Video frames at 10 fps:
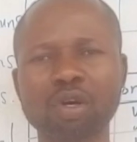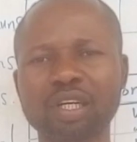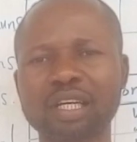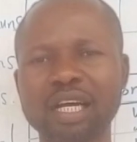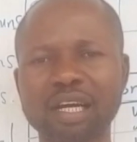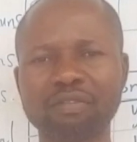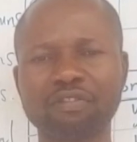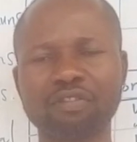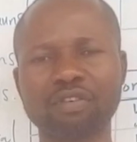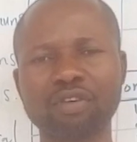have
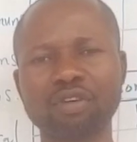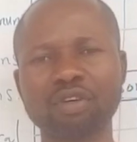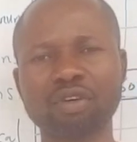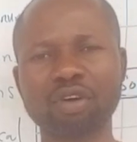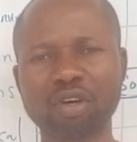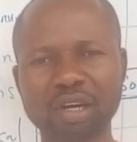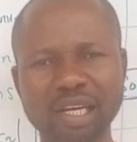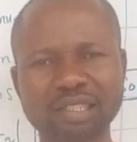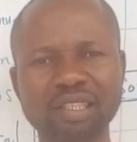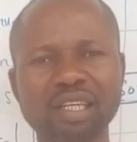or
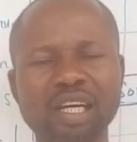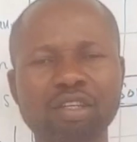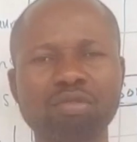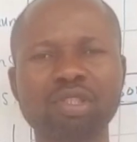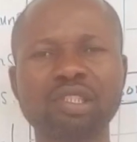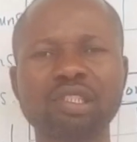has a language.